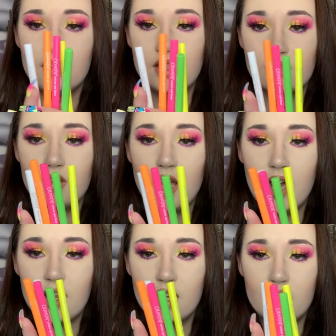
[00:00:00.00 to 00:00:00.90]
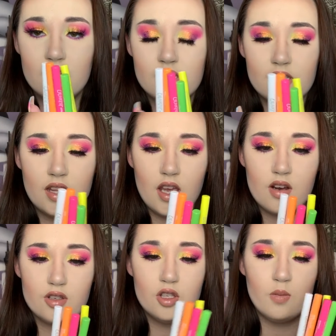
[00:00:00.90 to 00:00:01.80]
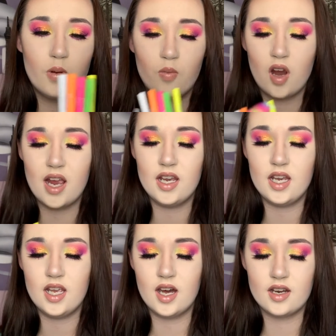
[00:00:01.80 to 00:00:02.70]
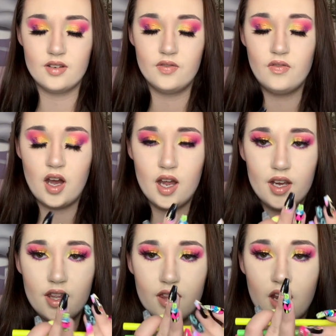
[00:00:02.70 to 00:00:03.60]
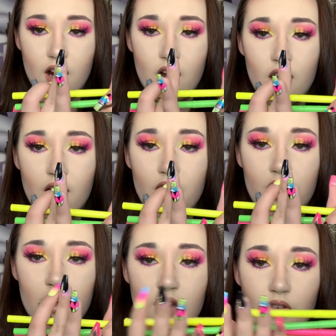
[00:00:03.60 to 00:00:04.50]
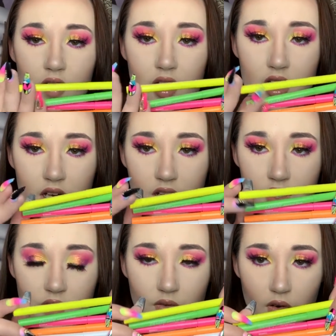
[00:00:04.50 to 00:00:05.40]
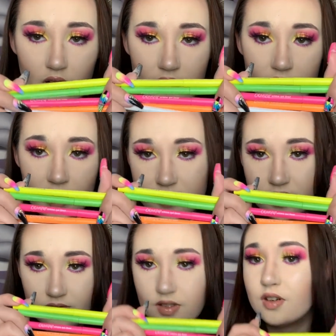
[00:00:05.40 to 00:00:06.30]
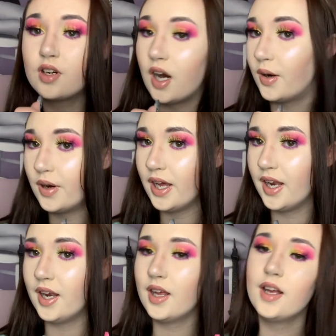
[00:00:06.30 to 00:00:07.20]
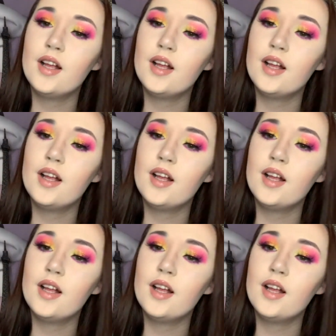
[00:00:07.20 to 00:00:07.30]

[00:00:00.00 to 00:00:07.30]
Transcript: These are the eyeliners. They are super bright, neon, and fun. They are very good for festival going.